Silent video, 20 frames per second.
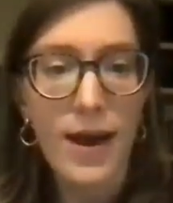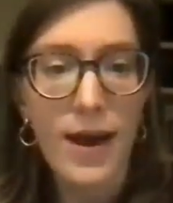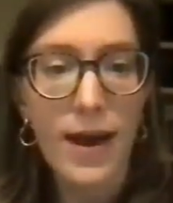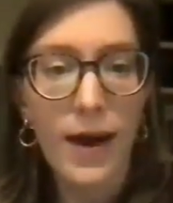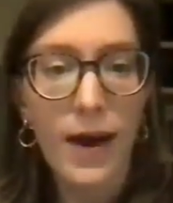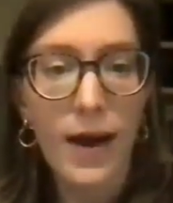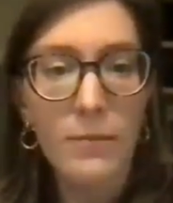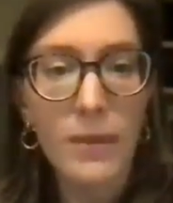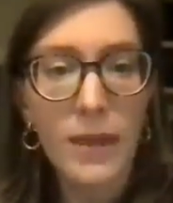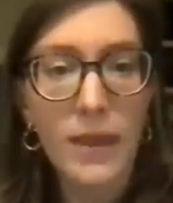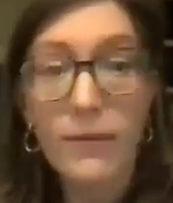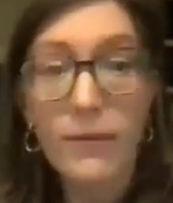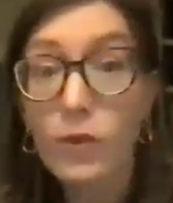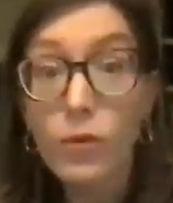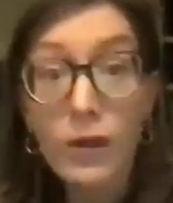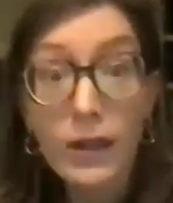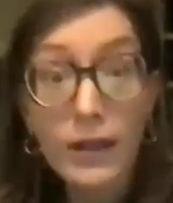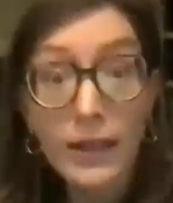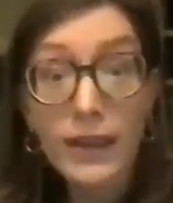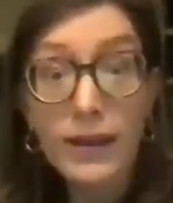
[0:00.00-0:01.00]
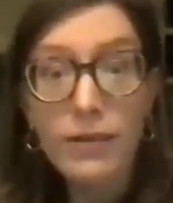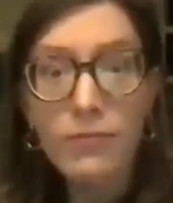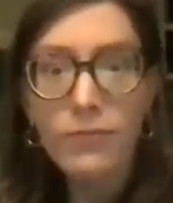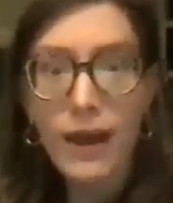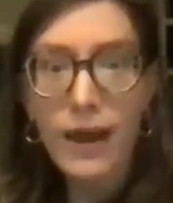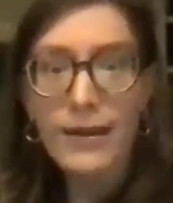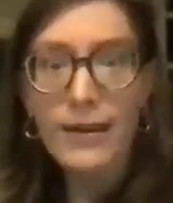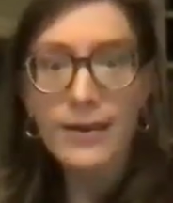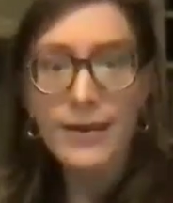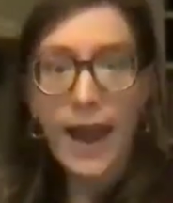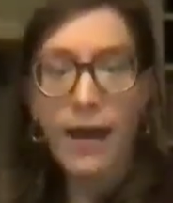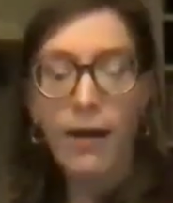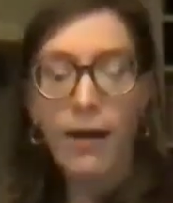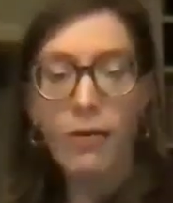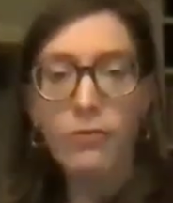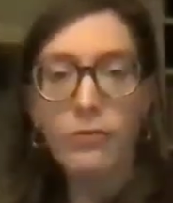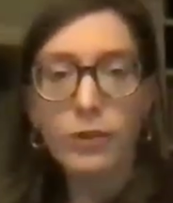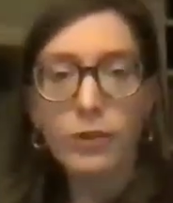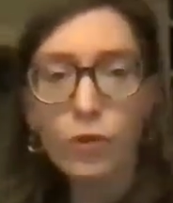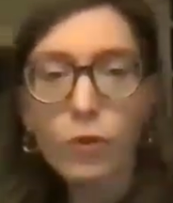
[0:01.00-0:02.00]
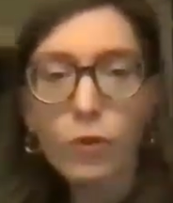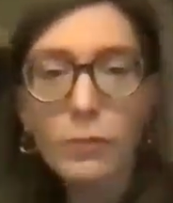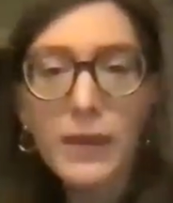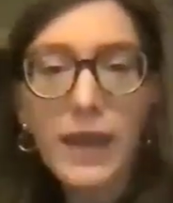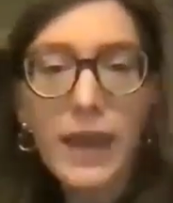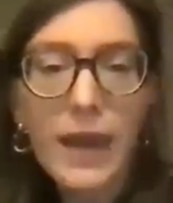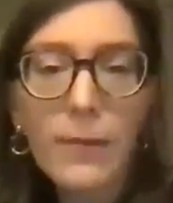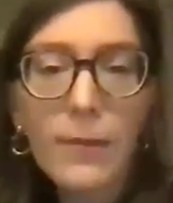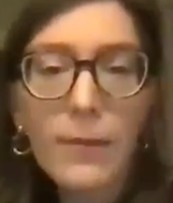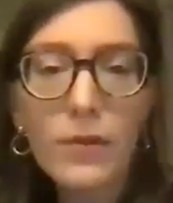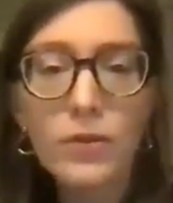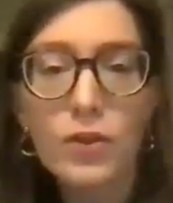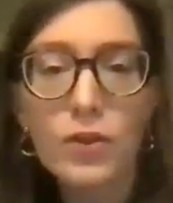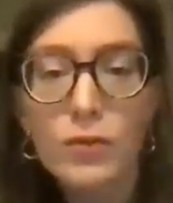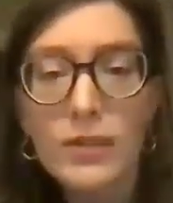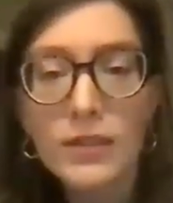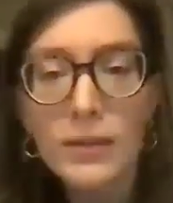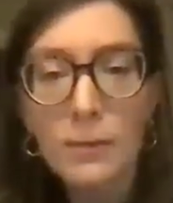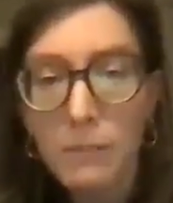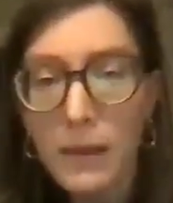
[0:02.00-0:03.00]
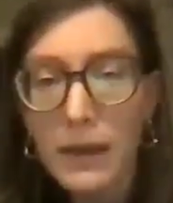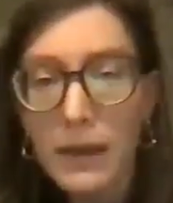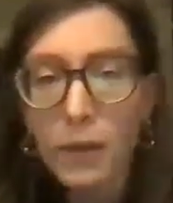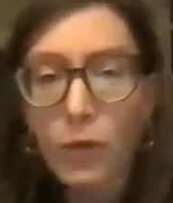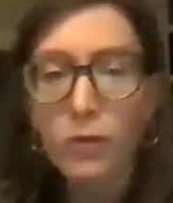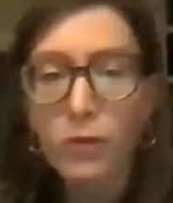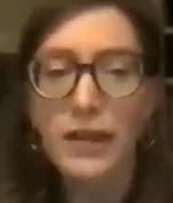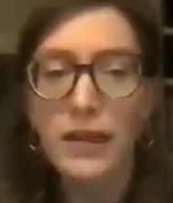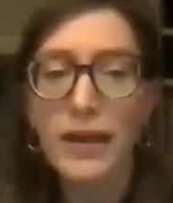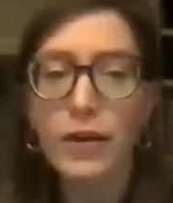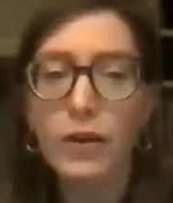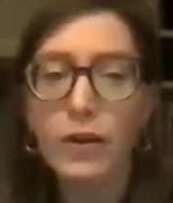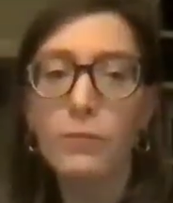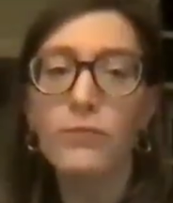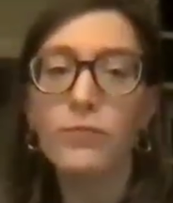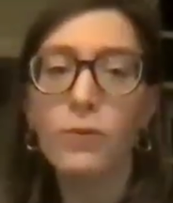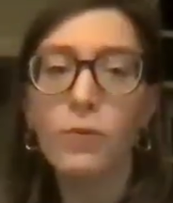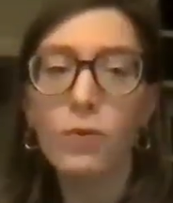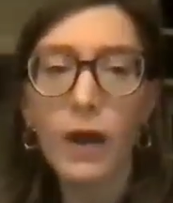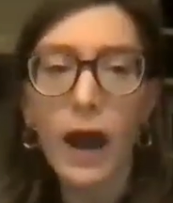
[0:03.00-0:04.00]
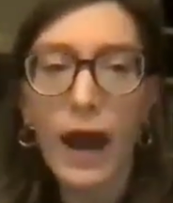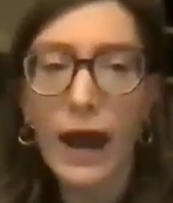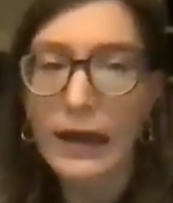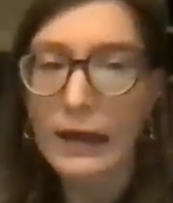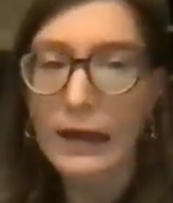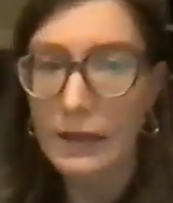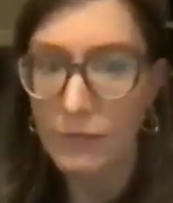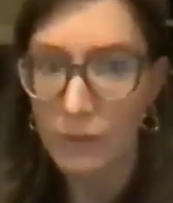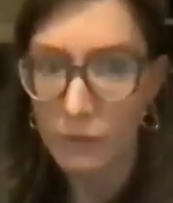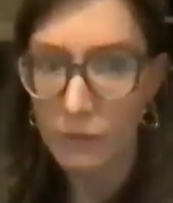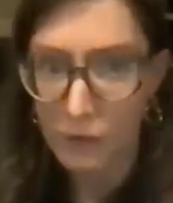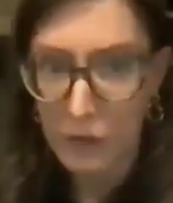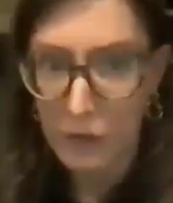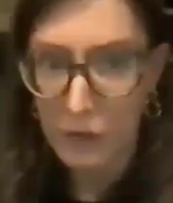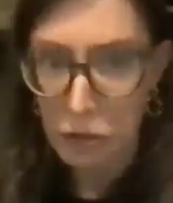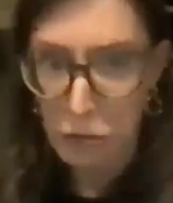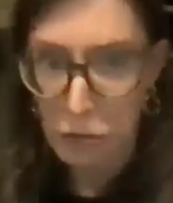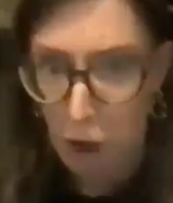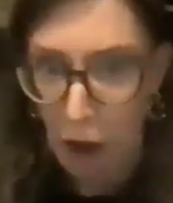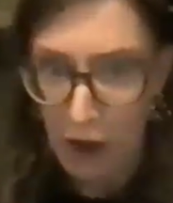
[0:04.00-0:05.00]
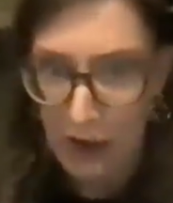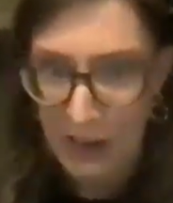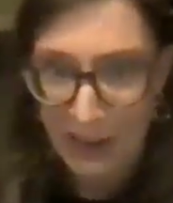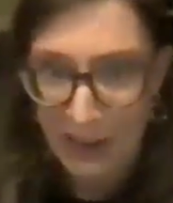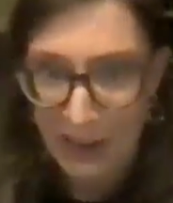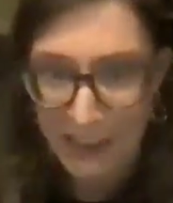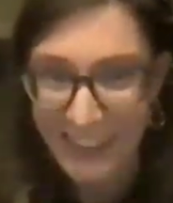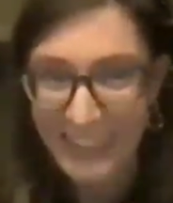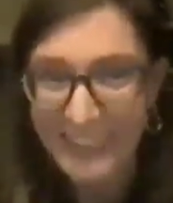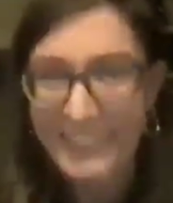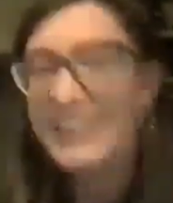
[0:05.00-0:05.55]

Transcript: If you click it right now, you'll be able to submit your letter before I even finish talking.